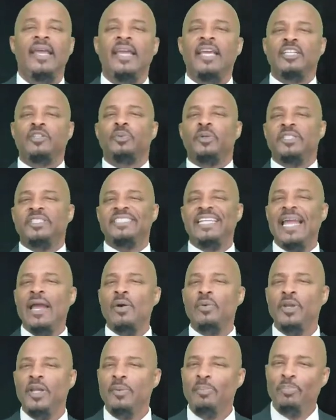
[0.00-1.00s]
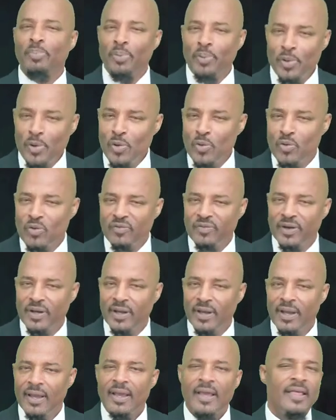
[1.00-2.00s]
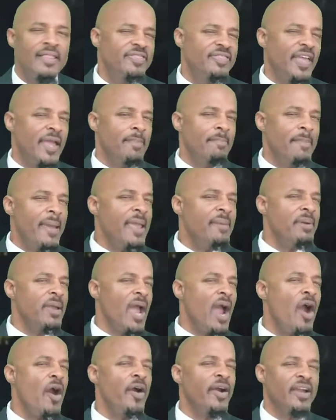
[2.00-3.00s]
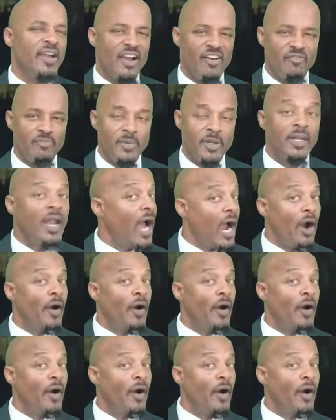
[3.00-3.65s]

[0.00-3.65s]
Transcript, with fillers: is resounding proof that maybe our government,